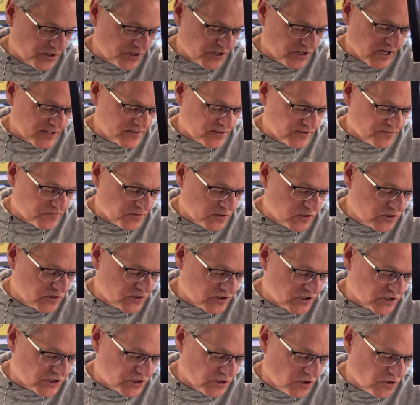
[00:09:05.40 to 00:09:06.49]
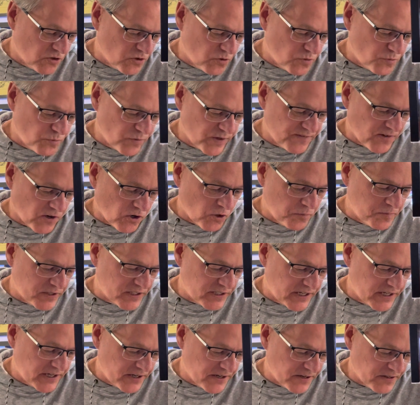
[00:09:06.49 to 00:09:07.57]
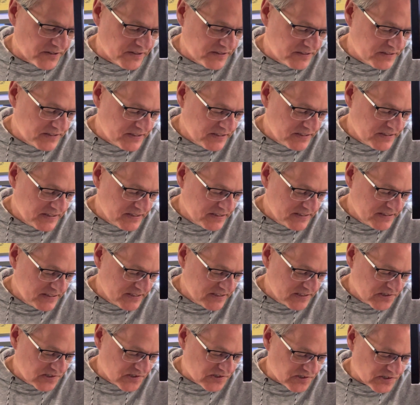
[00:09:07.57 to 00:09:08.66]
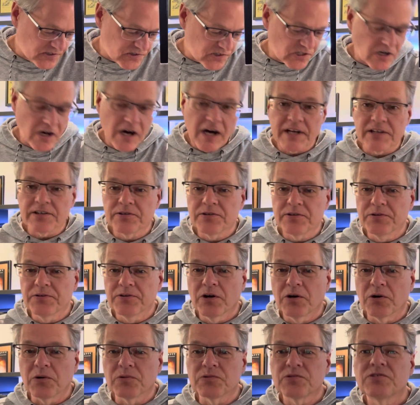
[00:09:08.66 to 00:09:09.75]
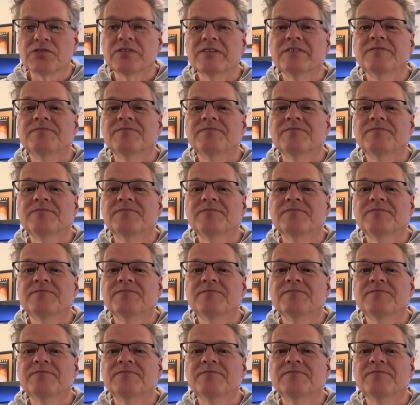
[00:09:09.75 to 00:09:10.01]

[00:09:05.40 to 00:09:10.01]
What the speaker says: not the first to show. We've all been here since God, who knows."